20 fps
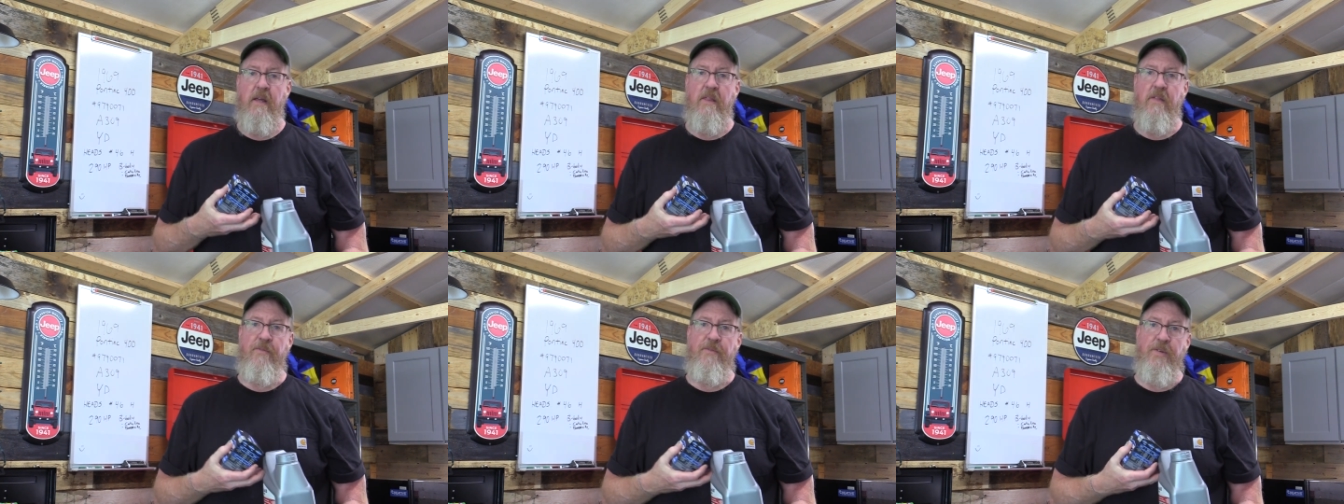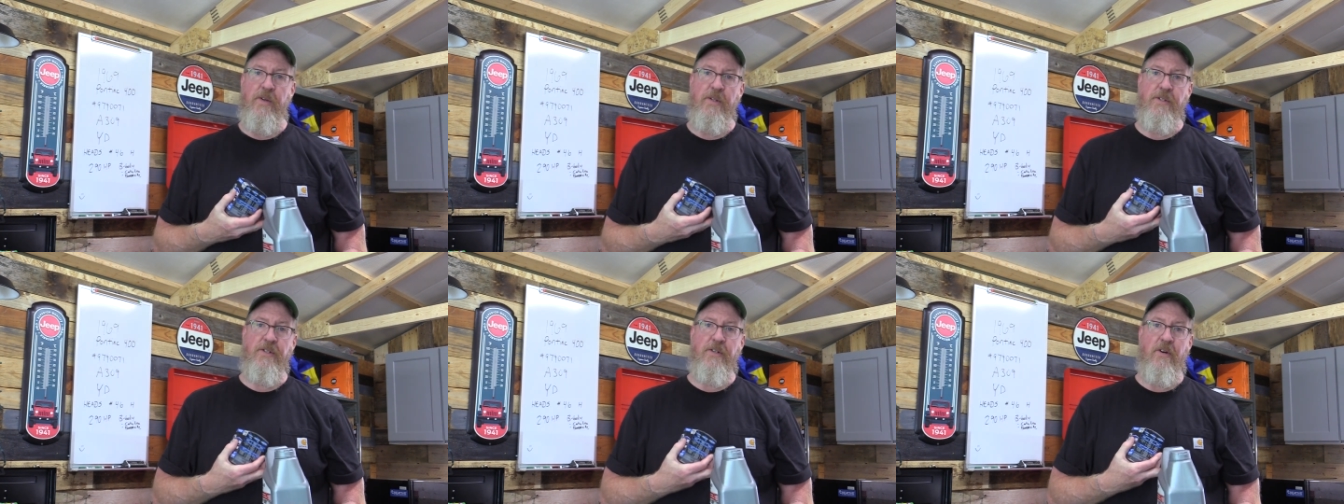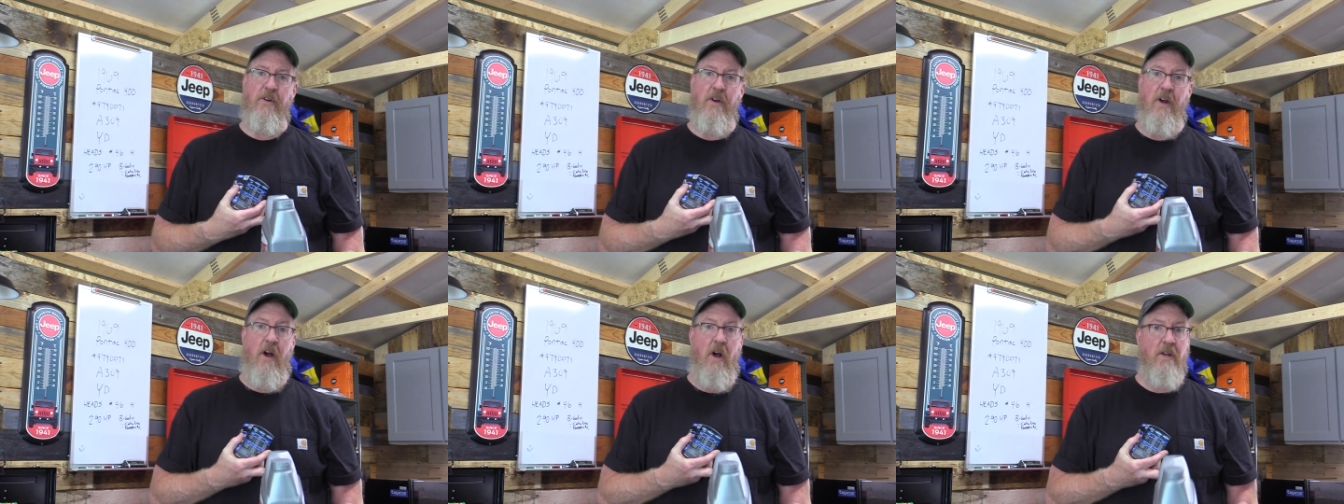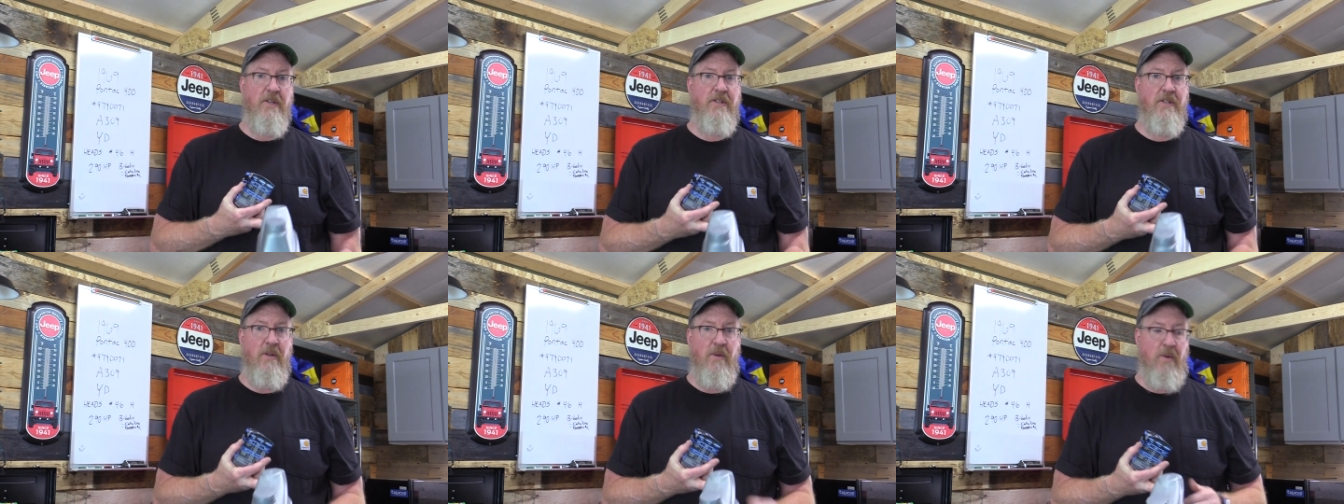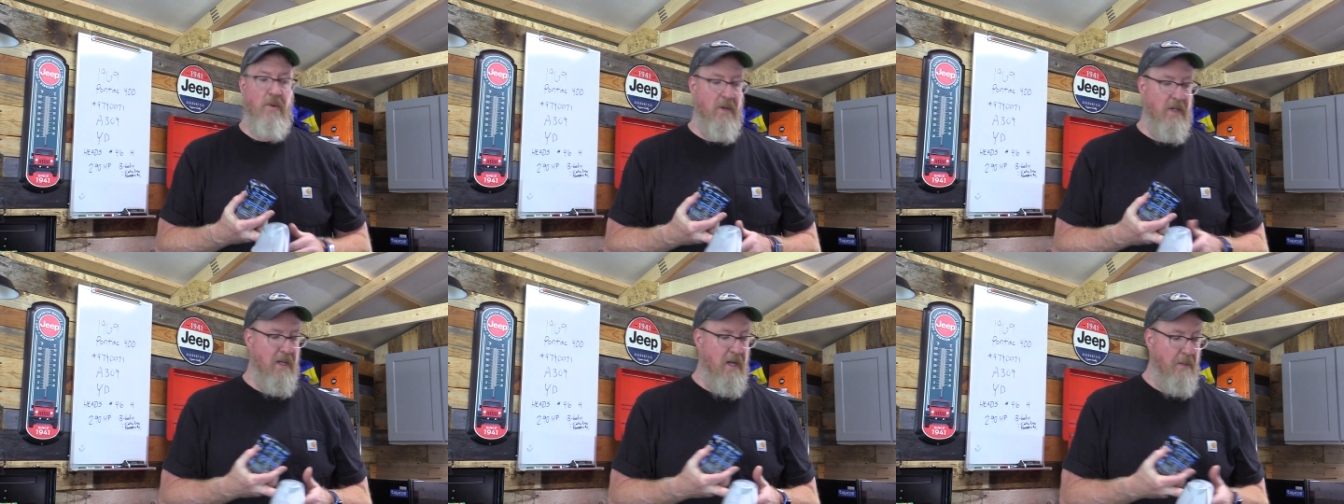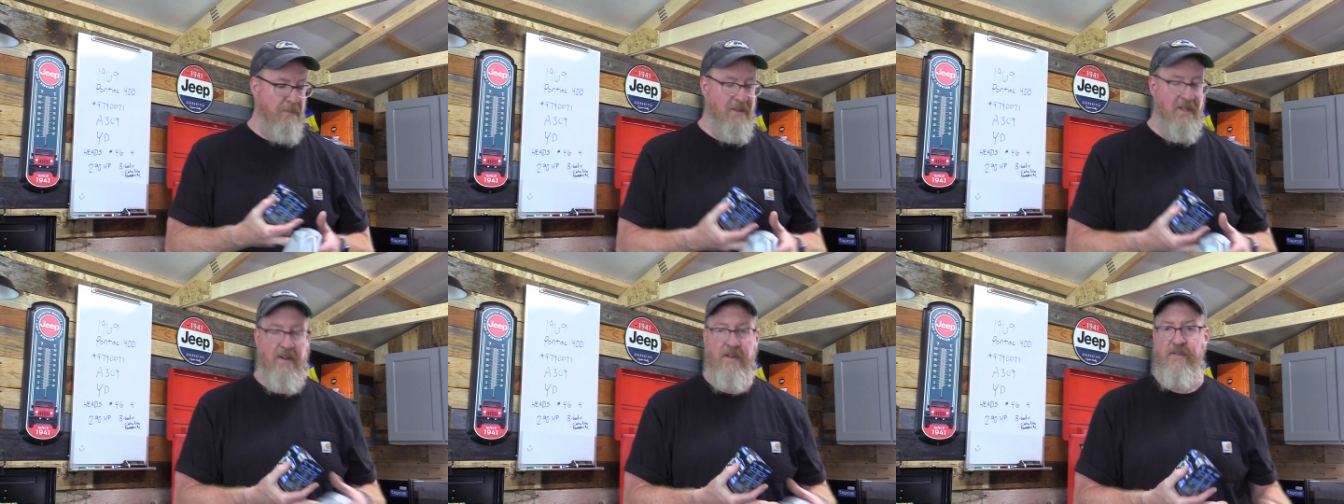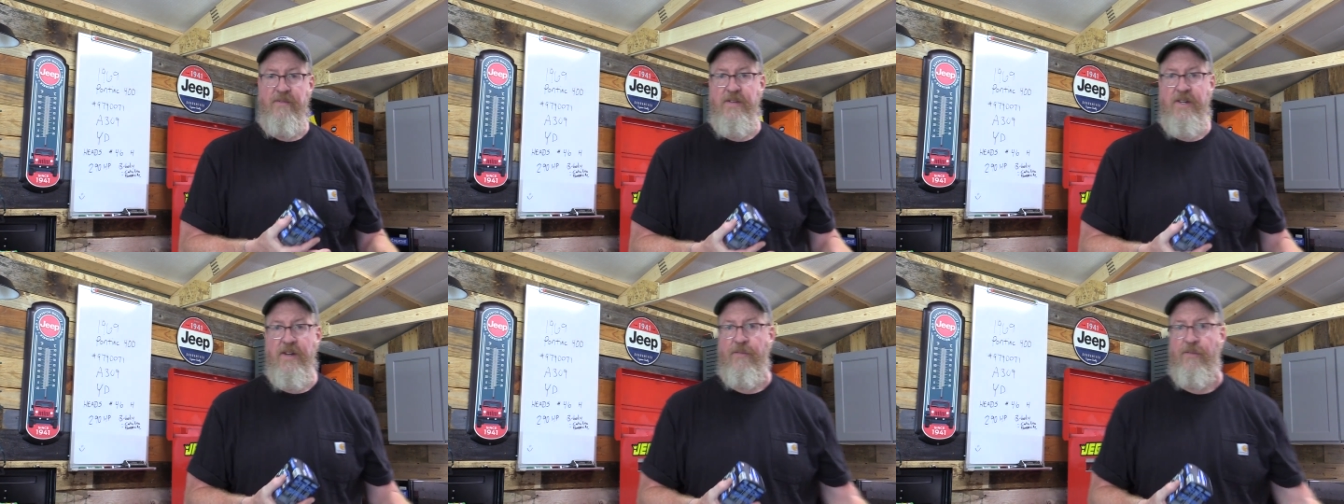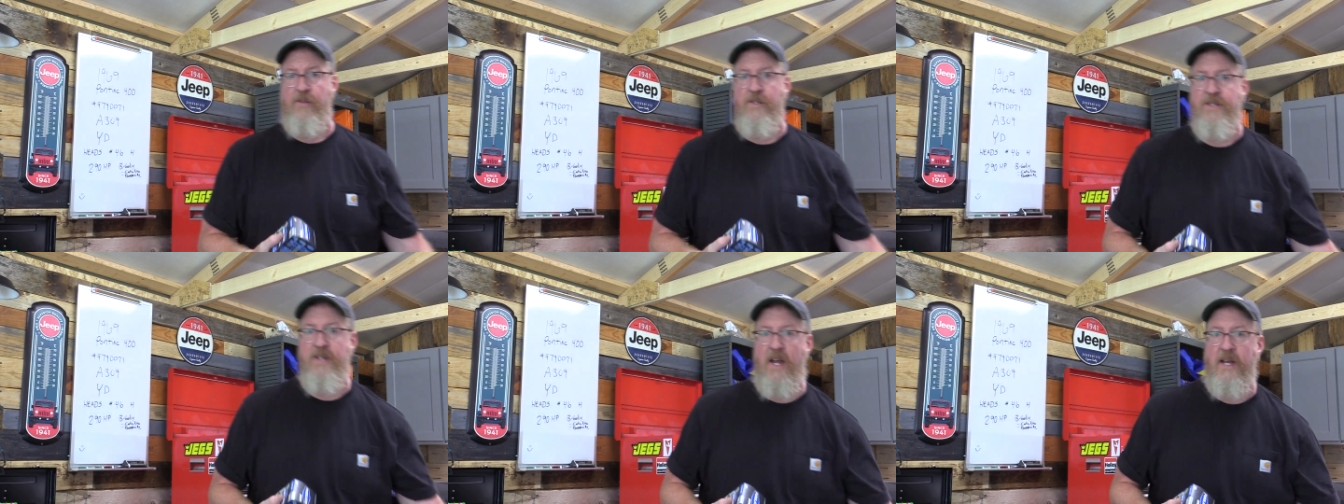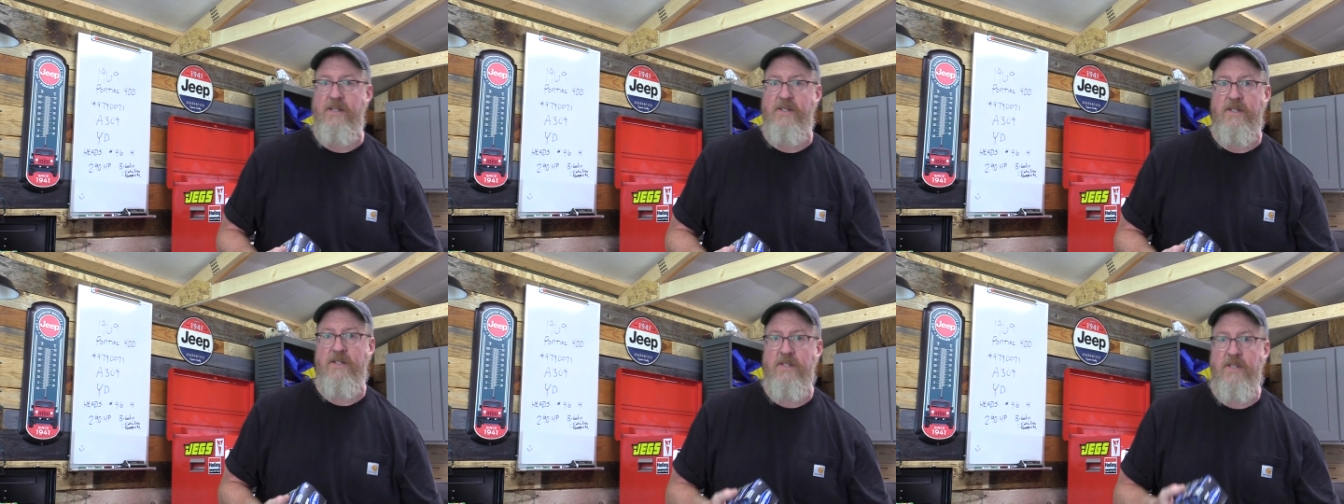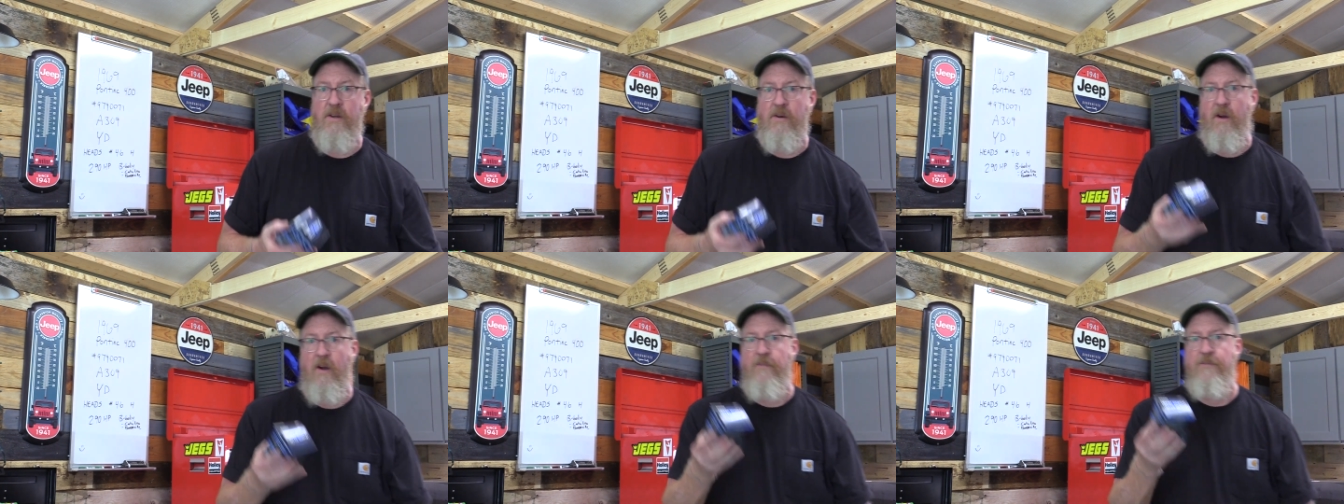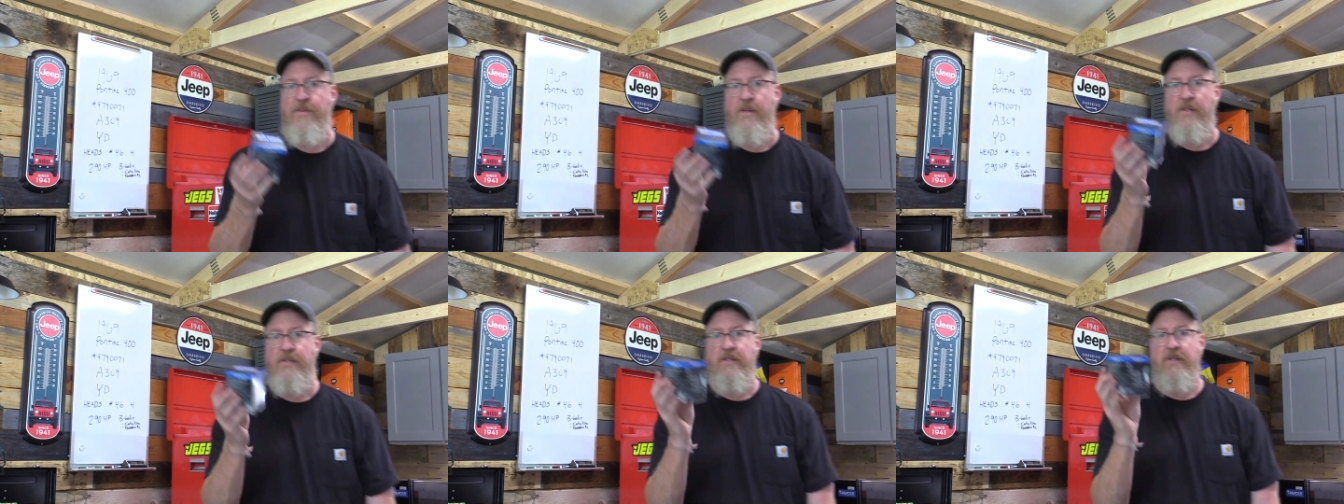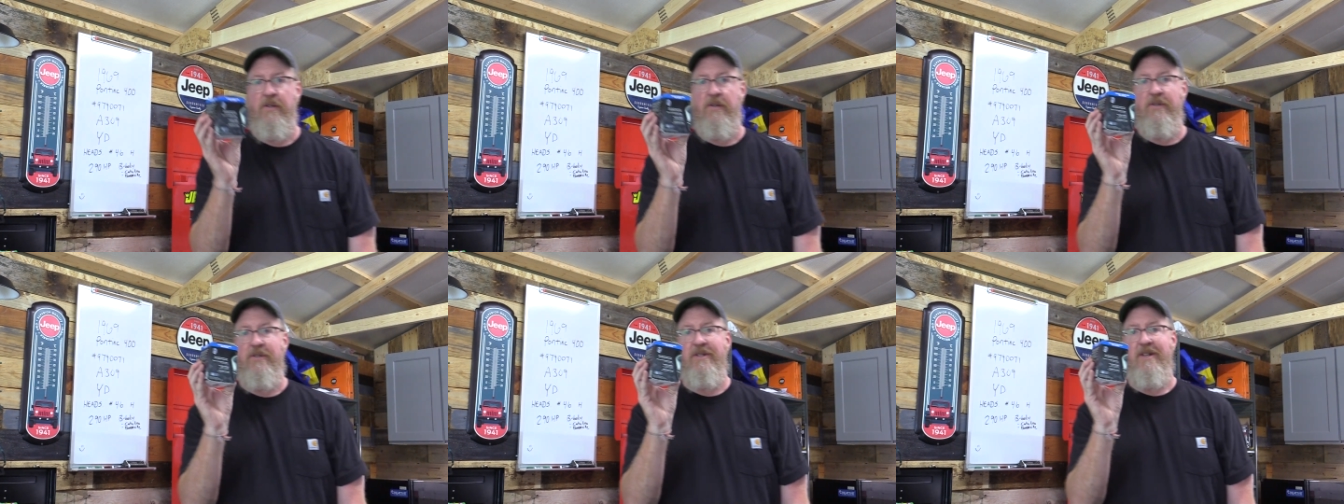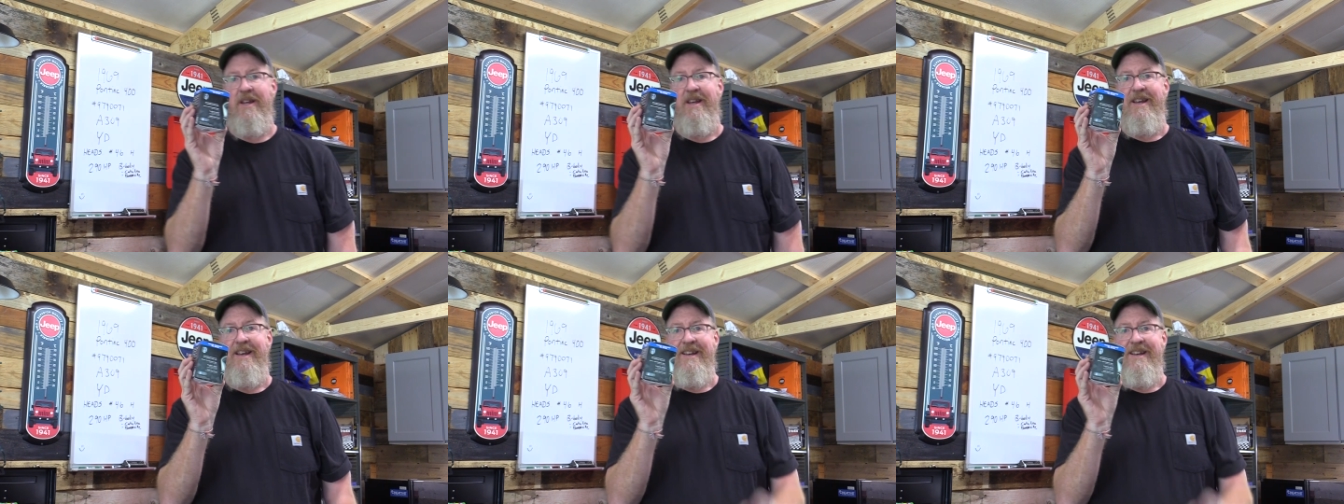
the filter also comes in different sizes there are filters